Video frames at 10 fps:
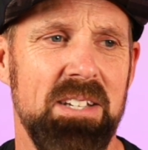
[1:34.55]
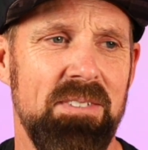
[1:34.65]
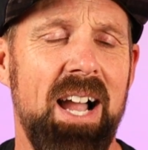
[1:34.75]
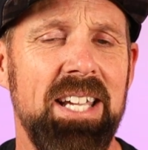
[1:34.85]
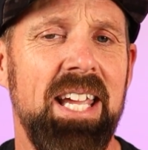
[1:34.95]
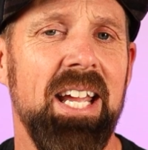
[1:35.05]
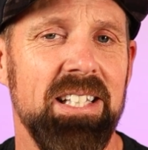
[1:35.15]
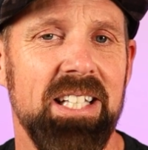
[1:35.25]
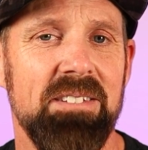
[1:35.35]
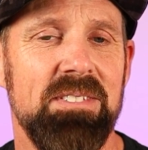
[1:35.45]
If I
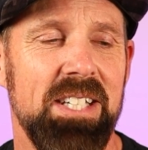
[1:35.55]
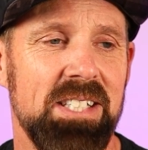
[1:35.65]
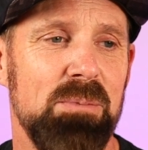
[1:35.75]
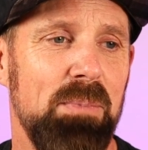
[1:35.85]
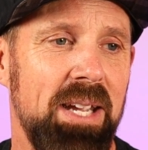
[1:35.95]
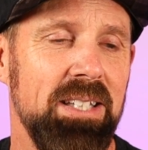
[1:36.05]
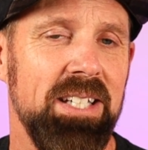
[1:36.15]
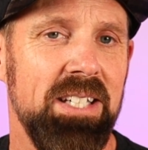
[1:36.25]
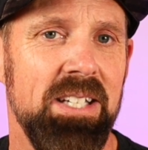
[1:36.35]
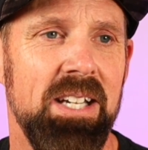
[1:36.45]
can't lift, it's
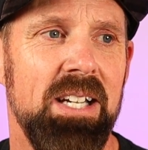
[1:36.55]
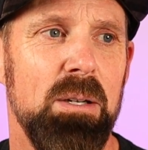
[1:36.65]
mainly